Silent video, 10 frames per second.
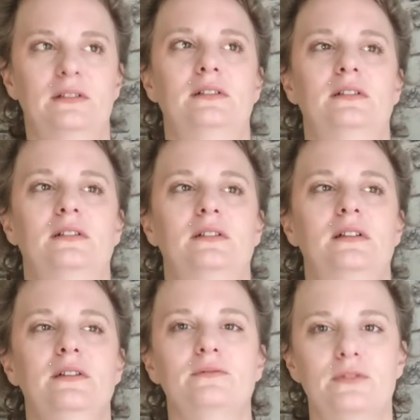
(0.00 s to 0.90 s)

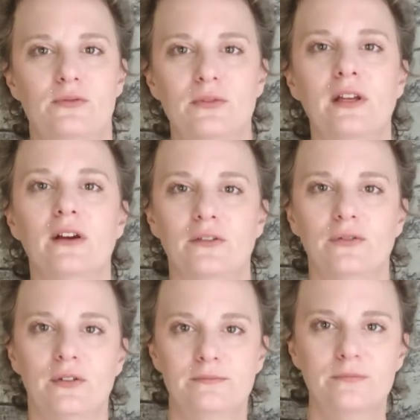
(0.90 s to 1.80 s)
oh, it was really
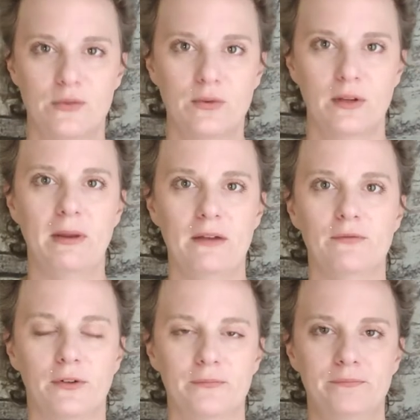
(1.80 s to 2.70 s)
hurtful. It was really
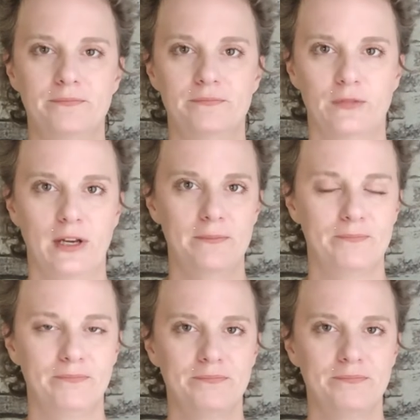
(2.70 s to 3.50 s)
painful, right?